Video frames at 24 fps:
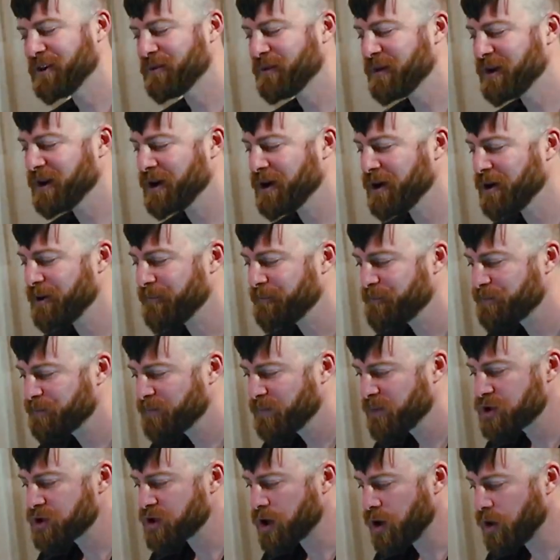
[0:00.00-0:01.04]
here we go.
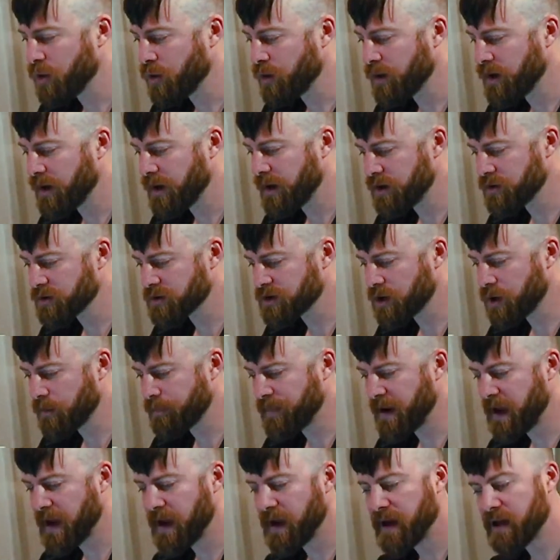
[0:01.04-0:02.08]
So here's our
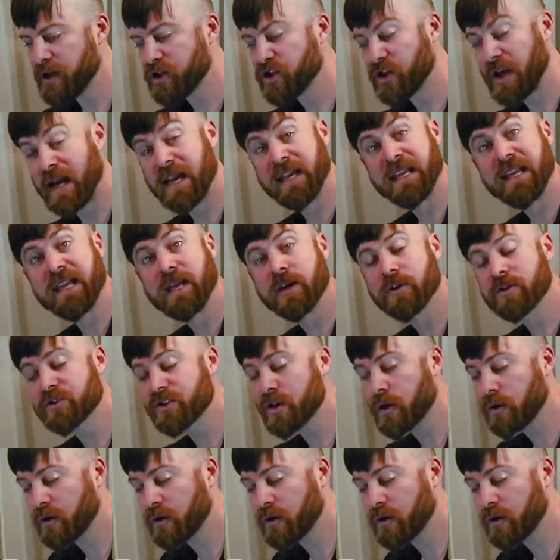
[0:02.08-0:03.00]
page and here's